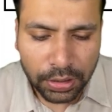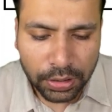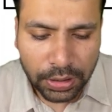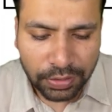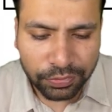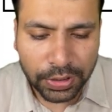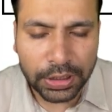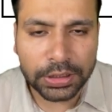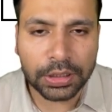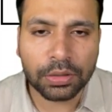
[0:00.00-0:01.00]
left
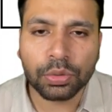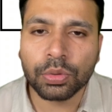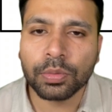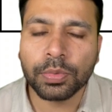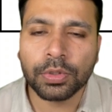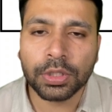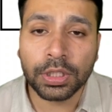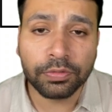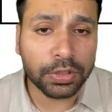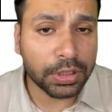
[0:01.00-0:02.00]
lateral lobe or
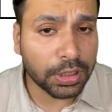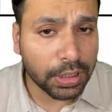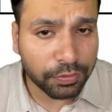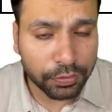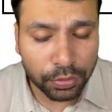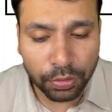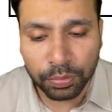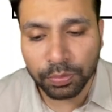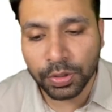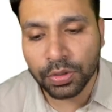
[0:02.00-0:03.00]
even the left
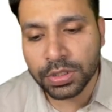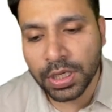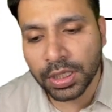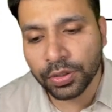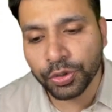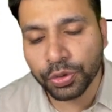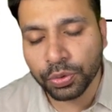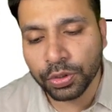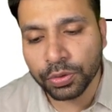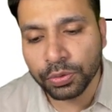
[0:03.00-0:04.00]
lobe, because I already
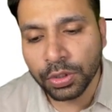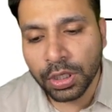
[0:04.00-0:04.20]
told you,